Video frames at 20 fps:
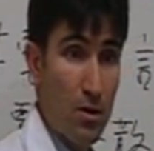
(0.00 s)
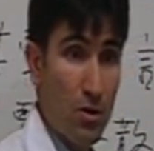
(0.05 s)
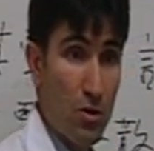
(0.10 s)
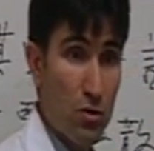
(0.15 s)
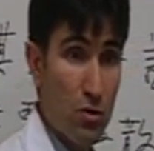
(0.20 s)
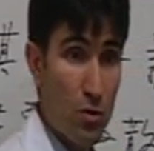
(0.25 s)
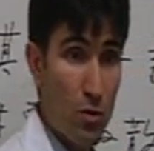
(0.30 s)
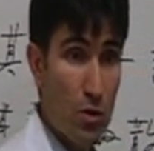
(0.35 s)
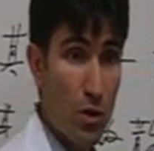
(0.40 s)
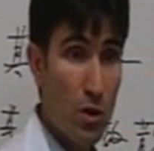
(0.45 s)

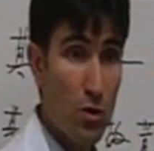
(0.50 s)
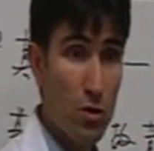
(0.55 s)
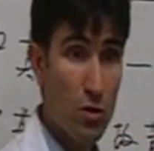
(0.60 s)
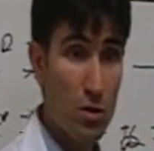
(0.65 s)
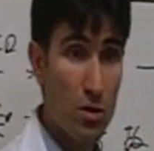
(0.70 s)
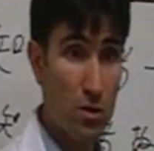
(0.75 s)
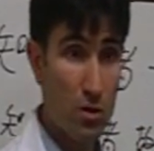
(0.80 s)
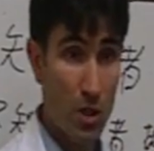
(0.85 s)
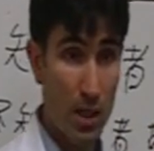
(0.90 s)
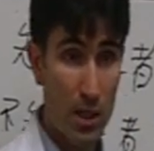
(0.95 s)
So we
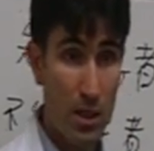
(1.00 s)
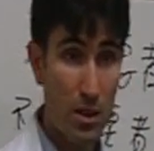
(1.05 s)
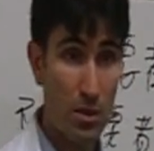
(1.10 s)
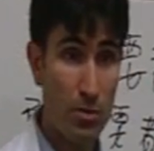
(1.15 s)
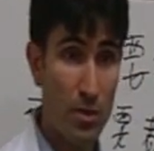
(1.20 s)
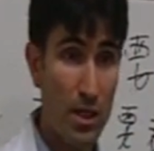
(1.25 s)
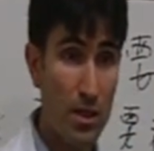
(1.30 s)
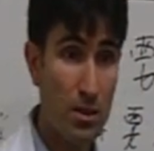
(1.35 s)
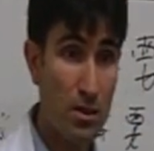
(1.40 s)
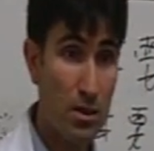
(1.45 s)
use Chinese
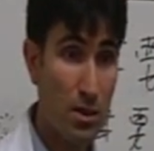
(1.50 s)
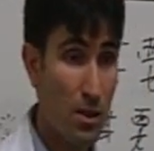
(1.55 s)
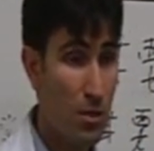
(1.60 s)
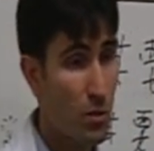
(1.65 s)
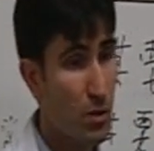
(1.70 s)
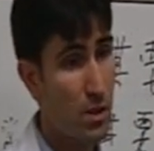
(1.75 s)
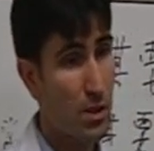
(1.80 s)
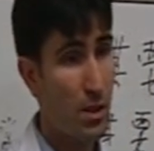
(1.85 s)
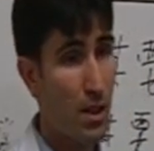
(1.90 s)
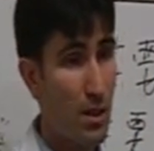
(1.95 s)
medicine,
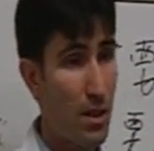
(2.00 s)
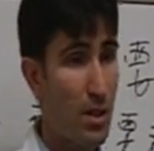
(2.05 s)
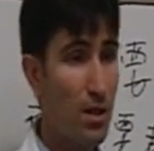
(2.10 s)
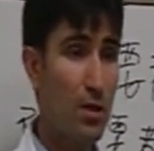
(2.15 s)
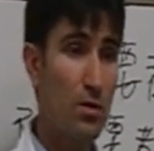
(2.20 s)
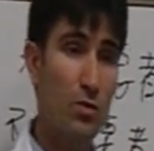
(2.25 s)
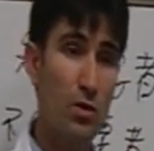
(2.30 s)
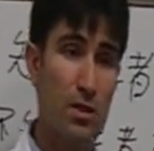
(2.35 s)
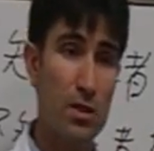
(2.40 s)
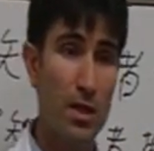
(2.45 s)
we say
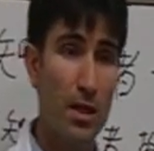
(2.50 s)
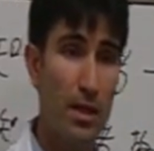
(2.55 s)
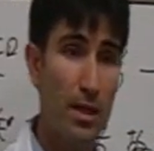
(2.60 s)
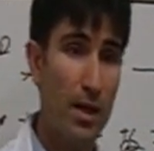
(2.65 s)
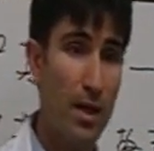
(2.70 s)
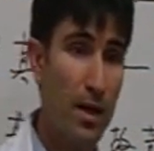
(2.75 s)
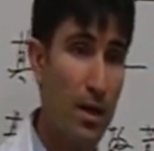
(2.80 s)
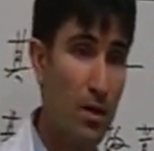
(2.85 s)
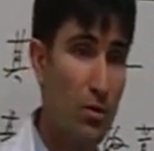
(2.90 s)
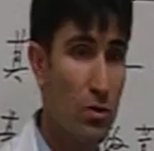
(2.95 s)
yin, we say
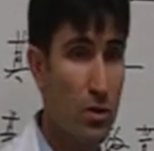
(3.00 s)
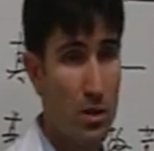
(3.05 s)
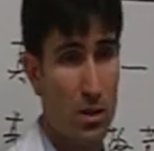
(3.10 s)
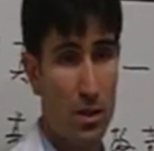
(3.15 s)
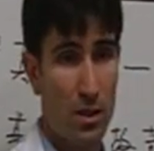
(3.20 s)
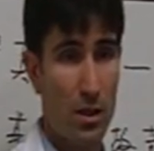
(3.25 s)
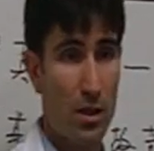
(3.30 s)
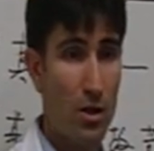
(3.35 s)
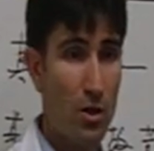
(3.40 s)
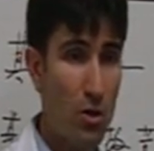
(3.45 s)
yang, we
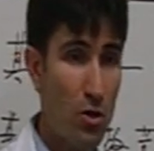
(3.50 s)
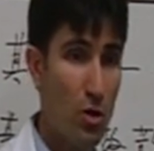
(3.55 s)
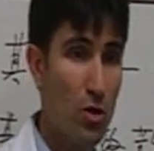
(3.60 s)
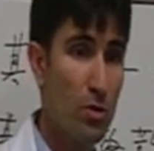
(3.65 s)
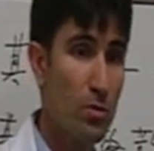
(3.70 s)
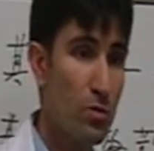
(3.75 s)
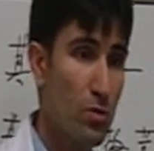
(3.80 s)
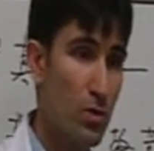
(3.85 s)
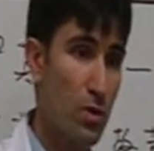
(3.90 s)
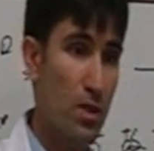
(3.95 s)
say
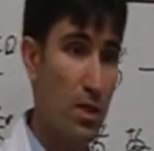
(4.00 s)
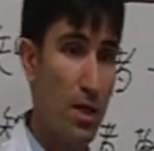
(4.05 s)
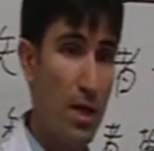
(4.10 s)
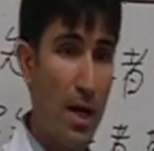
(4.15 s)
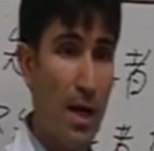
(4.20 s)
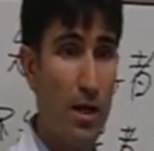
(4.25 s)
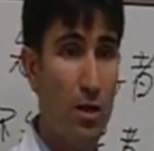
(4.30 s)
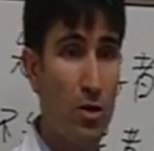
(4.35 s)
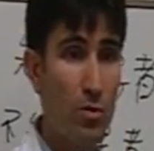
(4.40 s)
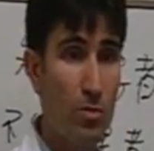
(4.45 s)
herbs, we say
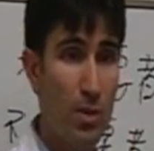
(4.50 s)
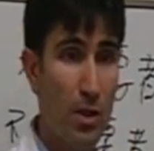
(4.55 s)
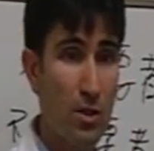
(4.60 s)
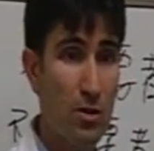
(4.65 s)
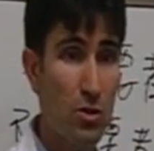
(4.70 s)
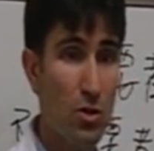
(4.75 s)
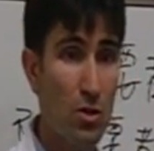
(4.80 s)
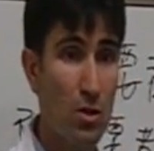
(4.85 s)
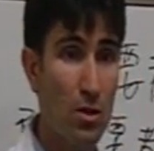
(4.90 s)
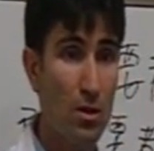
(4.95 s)

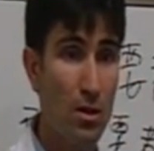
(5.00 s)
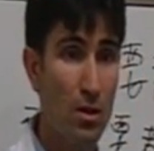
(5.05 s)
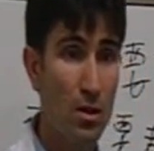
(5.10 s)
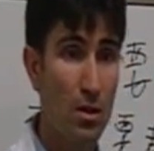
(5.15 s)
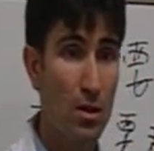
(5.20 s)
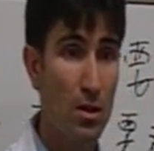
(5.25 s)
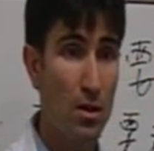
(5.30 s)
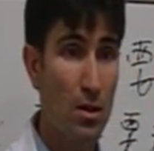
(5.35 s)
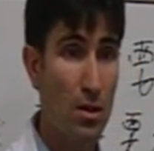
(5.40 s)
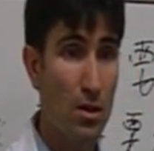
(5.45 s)
acupuncture.
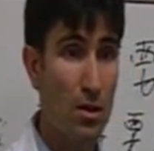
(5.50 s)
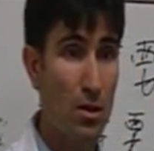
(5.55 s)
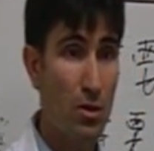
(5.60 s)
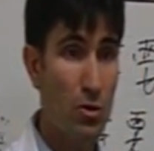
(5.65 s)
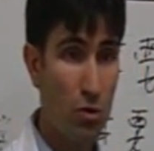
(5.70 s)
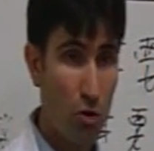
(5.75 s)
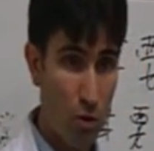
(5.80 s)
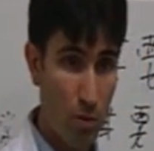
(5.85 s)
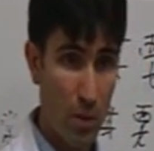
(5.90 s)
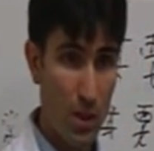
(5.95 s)

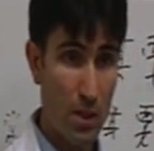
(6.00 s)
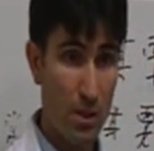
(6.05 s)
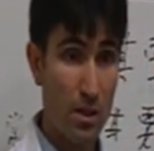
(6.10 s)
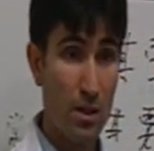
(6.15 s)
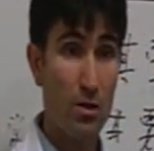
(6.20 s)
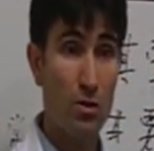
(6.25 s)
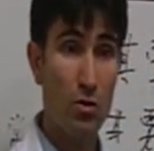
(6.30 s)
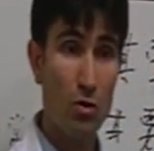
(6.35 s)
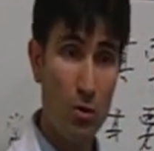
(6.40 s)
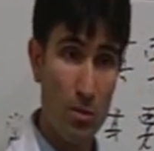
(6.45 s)
Normally,
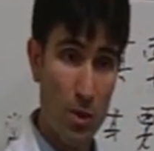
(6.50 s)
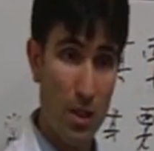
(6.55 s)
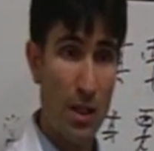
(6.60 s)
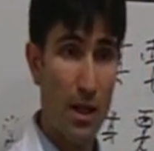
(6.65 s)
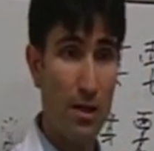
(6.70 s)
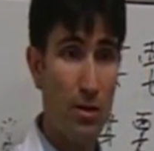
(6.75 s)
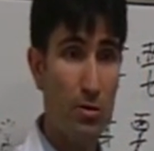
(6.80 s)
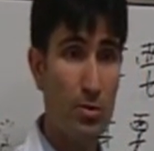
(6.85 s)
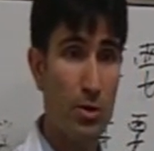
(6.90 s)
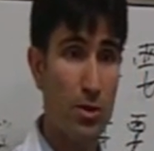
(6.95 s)
in normal
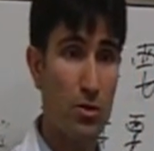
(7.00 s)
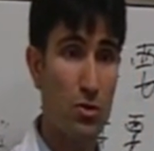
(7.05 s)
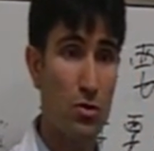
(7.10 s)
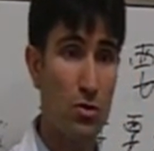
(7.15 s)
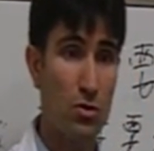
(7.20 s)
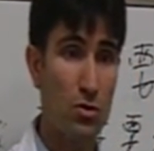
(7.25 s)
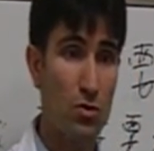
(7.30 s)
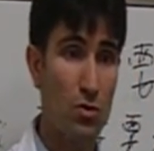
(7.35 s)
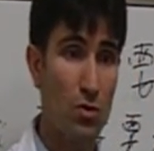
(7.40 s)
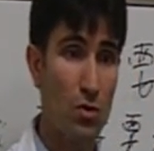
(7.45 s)
acupuncture
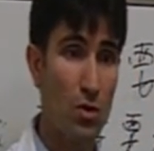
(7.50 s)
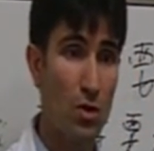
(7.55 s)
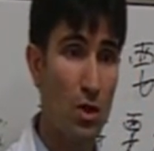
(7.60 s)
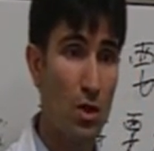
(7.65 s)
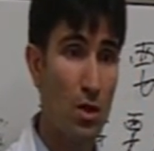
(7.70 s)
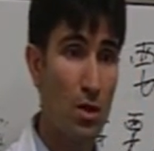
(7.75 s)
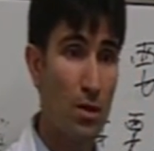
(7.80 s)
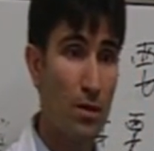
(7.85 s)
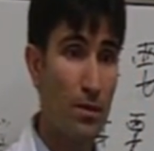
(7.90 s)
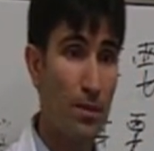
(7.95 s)
school,
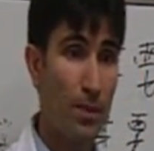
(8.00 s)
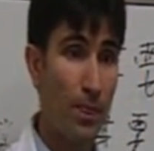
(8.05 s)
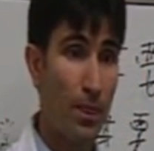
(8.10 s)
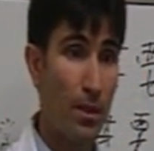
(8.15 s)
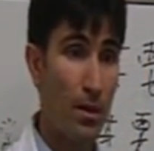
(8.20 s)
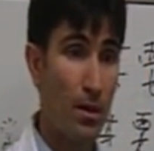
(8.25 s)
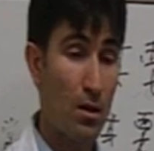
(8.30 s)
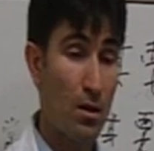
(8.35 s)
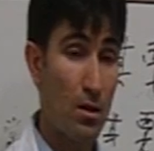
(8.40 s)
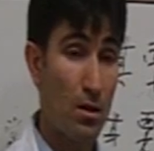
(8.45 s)

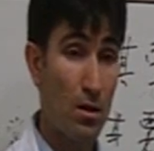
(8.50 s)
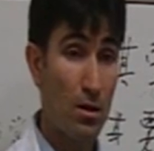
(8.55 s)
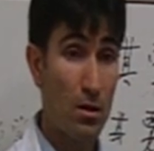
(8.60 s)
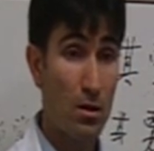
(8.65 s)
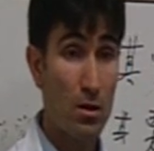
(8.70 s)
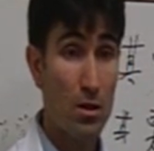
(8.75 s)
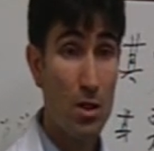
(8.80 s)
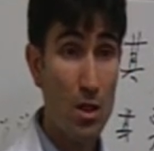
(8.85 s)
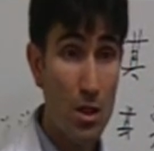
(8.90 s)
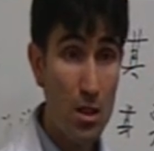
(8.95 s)

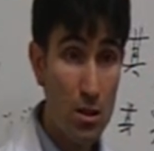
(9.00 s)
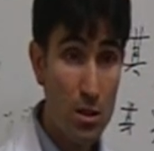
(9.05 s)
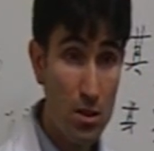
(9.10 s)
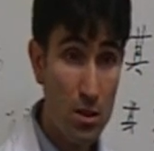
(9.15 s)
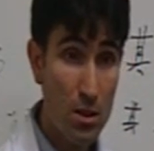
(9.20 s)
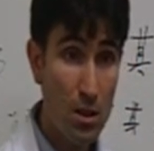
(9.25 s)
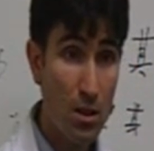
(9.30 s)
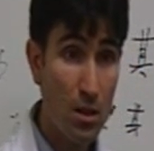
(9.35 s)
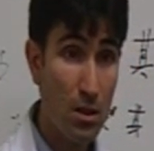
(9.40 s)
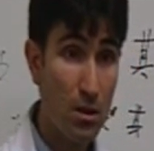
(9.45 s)
it
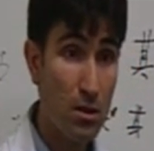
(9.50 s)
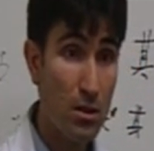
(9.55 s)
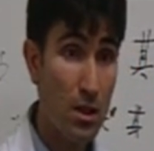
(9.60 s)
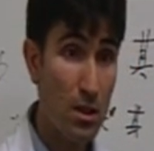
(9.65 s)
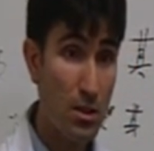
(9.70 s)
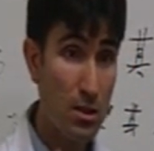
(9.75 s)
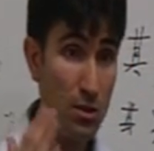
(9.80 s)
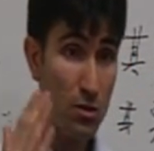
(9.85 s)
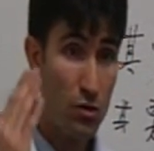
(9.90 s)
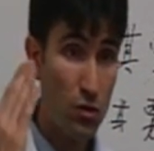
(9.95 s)
still
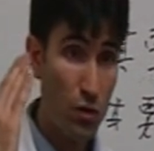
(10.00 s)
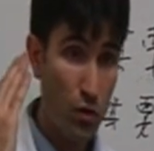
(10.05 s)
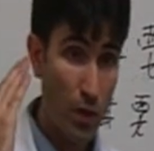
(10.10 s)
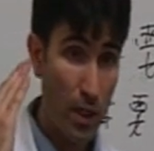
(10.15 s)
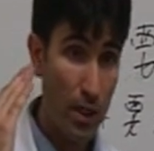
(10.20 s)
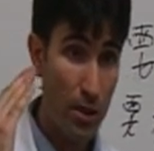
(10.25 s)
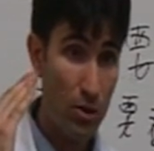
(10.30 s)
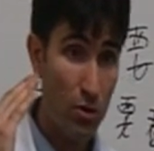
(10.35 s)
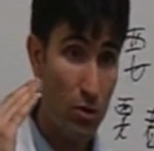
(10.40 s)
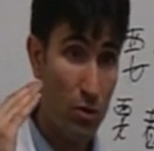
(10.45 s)
doesn't
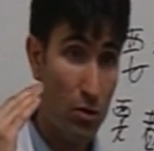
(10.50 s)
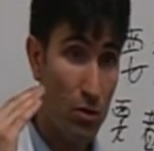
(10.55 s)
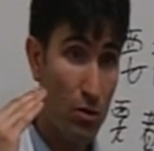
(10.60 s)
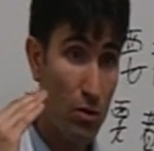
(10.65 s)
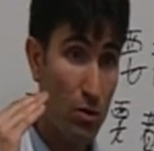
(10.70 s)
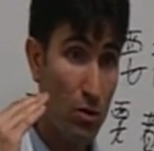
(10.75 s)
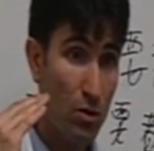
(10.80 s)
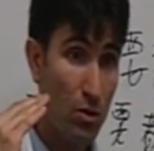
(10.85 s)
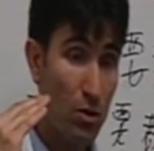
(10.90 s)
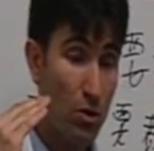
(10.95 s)
train you
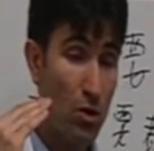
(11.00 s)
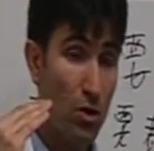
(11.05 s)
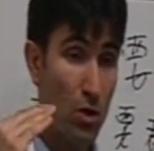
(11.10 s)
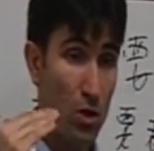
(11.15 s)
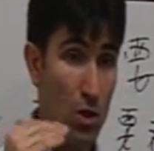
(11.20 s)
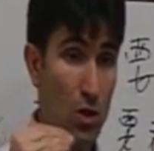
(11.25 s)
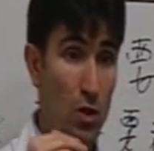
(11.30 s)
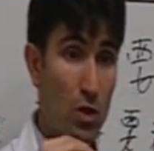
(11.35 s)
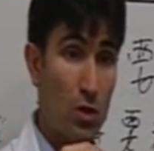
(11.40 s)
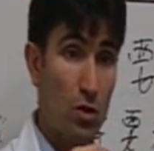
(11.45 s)

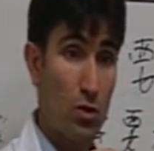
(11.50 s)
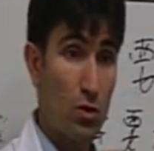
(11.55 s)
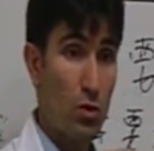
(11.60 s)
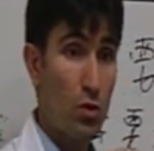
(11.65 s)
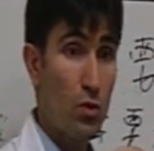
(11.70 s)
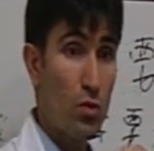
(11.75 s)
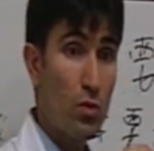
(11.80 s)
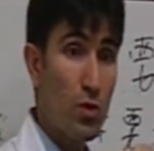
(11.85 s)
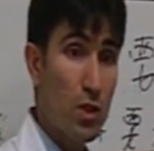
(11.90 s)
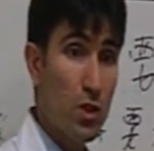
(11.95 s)

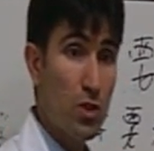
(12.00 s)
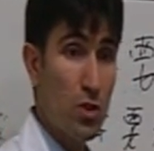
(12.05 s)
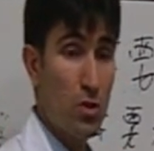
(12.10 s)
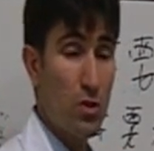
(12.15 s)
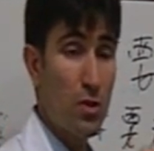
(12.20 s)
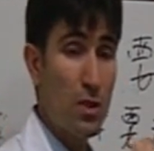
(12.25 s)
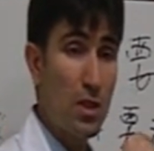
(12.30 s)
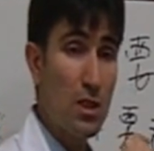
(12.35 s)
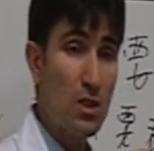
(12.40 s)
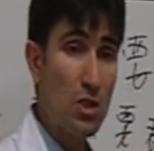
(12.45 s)
to reach
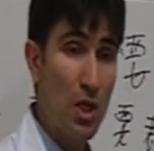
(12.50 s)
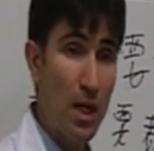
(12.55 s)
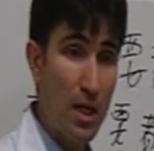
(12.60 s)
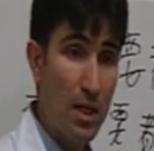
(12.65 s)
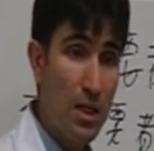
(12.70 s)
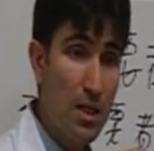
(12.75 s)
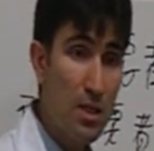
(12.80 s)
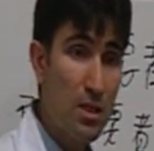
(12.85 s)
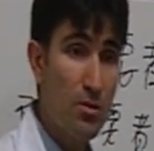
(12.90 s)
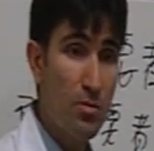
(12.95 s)
to the
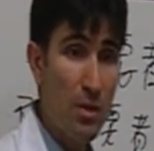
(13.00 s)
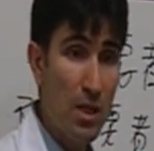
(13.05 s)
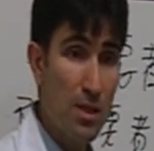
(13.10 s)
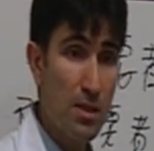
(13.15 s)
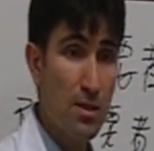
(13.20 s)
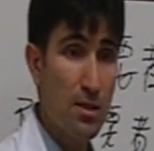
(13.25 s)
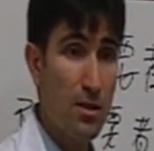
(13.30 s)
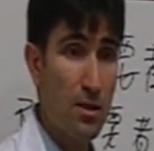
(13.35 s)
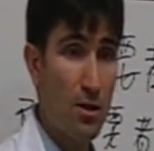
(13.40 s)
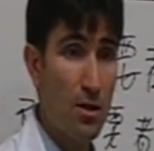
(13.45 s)
Chinese
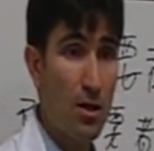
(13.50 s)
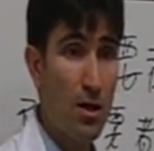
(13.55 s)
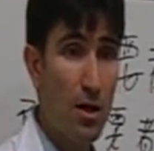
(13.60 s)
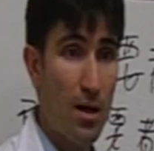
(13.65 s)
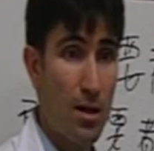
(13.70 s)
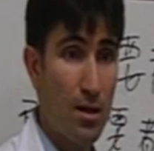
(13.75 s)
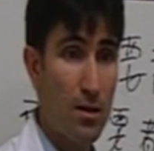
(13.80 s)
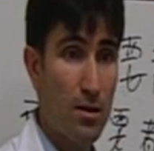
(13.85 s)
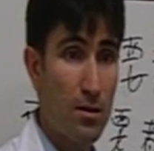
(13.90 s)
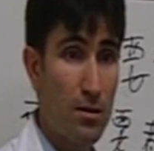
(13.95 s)
medicine clock.